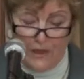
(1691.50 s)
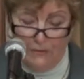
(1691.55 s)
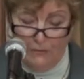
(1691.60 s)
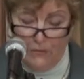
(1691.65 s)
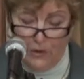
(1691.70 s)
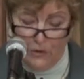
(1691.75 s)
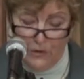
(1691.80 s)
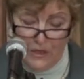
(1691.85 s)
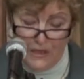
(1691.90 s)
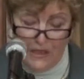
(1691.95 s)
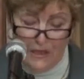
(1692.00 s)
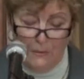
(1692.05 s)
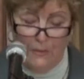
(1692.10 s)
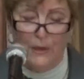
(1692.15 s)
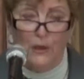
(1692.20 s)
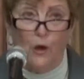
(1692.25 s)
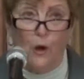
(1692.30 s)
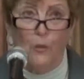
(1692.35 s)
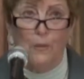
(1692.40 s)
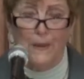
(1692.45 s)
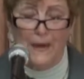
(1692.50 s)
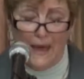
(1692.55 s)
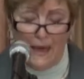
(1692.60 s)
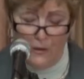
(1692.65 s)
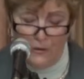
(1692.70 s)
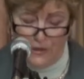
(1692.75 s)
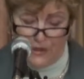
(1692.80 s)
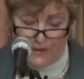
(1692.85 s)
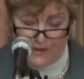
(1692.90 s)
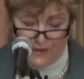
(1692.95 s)
municipal open
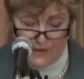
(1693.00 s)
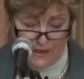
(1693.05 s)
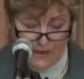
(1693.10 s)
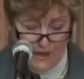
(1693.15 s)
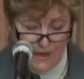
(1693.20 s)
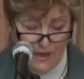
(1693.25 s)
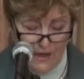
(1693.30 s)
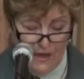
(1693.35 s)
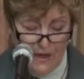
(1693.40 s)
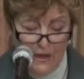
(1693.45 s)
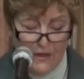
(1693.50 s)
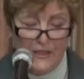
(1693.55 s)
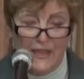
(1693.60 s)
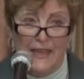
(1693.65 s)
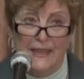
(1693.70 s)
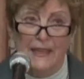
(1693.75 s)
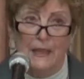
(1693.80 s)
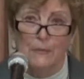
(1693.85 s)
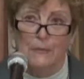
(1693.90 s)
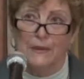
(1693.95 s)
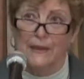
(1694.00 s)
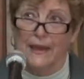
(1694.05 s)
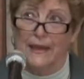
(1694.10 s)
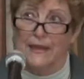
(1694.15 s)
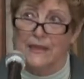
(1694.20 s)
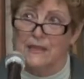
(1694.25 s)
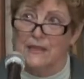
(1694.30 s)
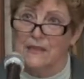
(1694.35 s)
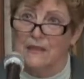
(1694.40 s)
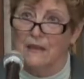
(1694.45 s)
houses taking
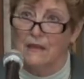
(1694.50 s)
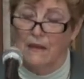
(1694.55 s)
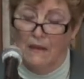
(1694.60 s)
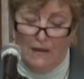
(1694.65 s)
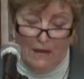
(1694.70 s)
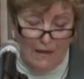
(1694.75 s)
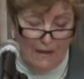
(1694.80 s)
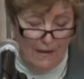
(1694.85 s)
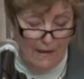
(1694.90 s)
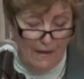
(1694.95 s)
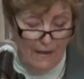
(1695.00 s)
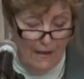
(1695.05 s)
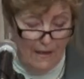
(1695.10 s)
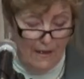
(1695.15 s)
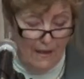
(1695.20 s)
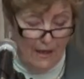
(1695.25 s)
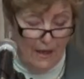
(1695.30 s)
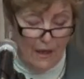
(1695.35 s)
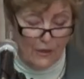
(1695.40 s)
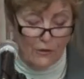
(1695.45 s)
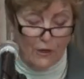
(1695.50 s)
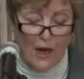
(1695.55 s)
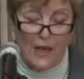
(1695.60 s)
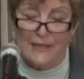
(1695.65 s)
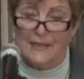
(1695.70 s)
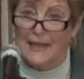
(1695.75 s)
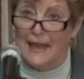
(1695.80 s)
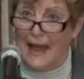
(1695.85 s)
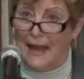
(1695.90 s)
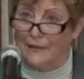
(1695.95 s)
place
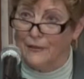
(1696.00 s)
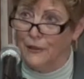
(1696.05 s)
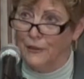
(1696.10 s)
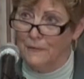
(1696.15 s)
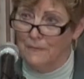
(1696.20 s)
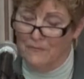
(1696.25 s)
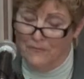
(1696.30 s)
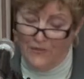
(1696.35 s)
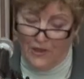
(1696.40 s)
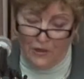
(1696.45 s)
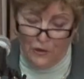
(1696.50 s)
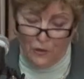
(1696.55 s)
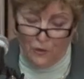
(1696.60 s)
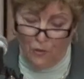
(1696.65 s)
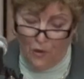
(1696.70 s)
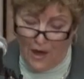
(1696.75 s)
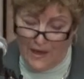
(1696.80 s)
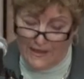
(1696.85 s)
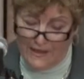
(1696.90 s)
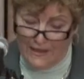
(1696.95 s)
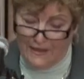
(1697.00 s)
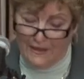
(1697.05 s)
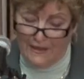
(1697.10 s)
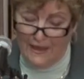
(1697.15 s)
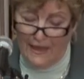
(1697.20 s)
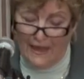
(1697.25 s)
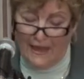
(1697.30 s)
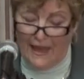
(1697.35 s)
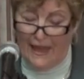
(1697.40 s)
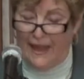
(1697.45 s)
across Ladner, Tsawwassen,
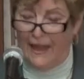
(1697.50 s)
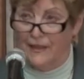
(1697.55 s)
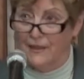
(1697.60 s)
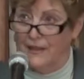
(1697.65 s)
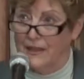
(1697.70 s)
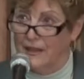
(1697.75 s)
and